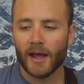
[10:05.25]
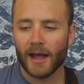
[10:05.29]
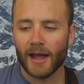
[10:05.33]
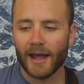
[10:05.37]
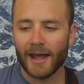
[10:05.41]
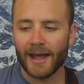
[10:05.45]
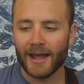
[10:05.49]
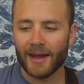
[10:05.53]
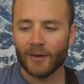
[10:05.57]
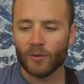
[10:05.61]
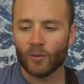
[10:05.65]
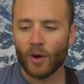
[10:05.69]

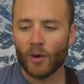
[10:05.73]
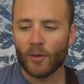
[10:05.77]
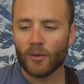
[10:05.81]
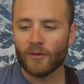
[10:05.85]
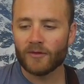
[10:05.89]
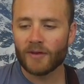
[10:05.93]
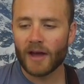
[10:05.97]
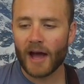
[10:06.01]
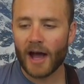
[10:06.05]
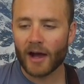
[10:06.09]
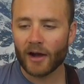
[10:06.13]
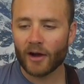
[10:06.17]
And what
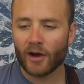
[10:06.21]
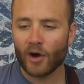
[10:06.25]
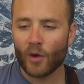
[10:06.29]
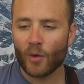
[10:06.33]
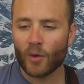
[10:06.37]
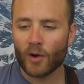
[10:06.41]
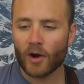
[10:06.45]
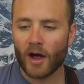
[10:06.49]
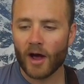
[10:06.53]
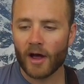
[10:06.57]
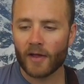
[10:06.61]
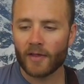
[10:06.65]
we've got
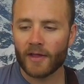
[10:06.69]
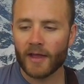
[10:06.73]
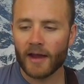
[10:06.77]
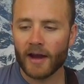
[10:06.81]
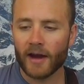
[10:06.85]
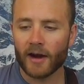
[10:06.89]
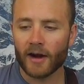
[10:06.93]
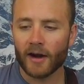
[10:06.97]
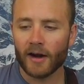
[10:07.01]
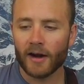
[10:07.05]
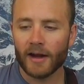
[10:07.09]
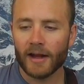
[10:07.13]
going on
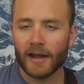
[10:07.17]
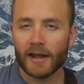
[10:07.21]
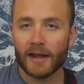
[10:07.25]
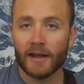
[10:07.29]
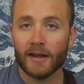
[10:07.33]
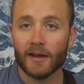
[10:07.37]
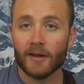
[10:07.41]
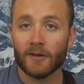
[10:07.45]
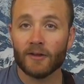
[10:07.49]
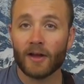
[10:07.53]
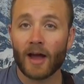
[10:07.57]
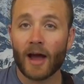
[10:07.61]
there
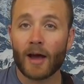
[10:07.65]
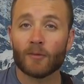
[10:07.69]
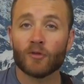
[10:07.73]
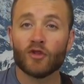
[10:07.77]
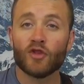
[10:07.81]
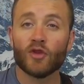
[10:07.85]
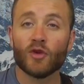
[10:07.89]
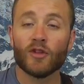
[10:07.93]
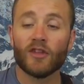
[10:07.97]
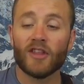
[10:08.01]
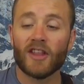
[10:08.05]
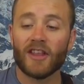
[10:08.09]
is I'm
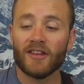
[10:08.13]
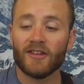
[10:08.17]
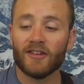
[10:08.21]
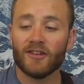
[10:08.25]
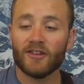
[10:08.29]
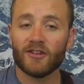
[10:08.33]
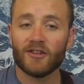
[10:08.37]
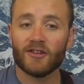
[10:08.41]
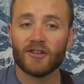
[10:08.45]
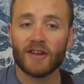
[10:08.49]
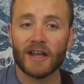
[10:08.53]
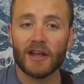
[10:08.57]
doing this
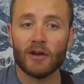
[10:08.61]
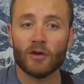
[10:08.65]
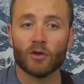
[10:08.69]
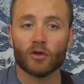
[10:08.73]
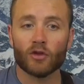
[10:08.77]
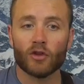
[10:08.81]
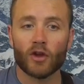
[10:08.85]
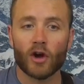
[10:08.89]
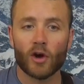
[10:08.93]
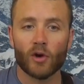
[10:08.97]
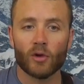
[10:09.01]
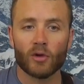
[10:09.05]
single
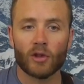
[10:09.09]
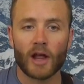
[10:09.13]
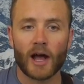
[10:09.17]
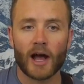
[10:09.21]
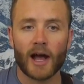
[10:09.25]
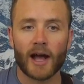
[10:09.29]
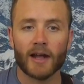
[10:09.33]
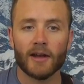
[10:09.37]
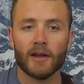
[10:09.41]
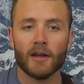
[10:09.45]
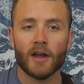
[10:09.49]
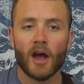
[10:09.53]
note
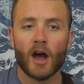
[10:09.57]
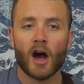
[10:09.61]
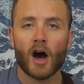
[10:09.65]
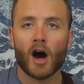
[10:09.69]
line